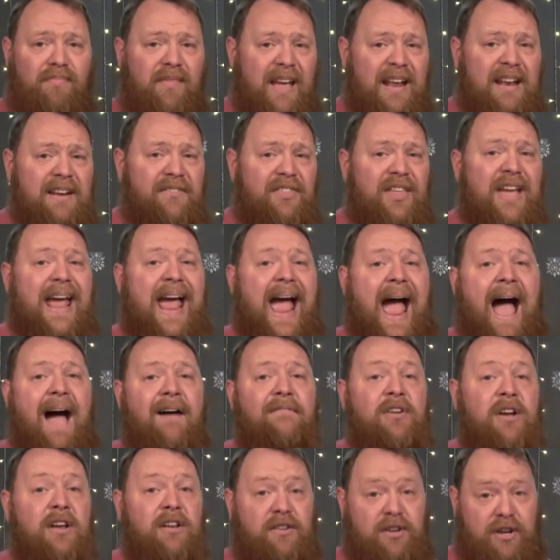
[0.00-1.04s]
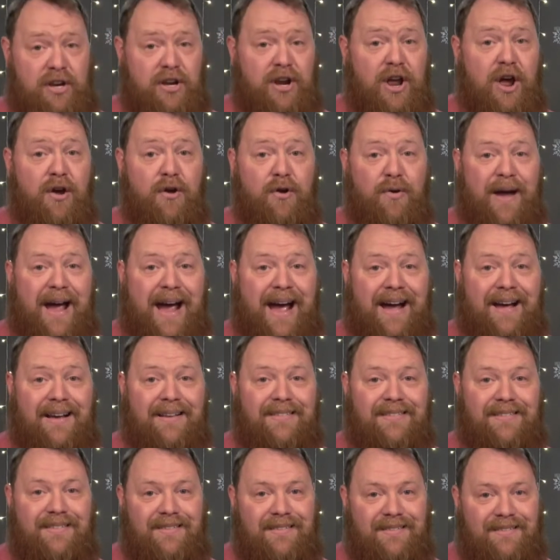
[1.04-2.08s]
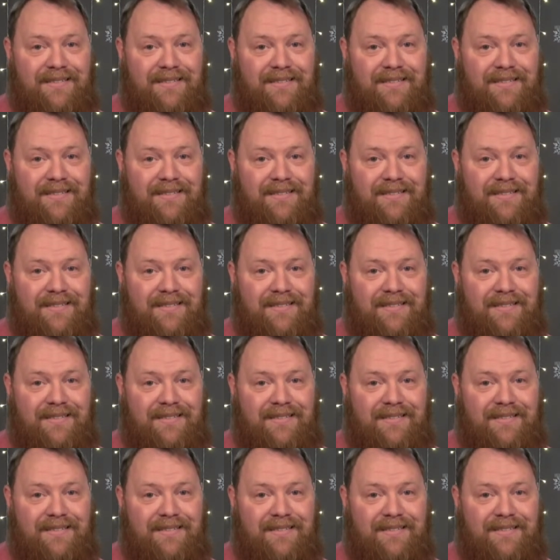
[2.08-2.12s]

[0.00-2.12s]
And if they haven't, do you know who has?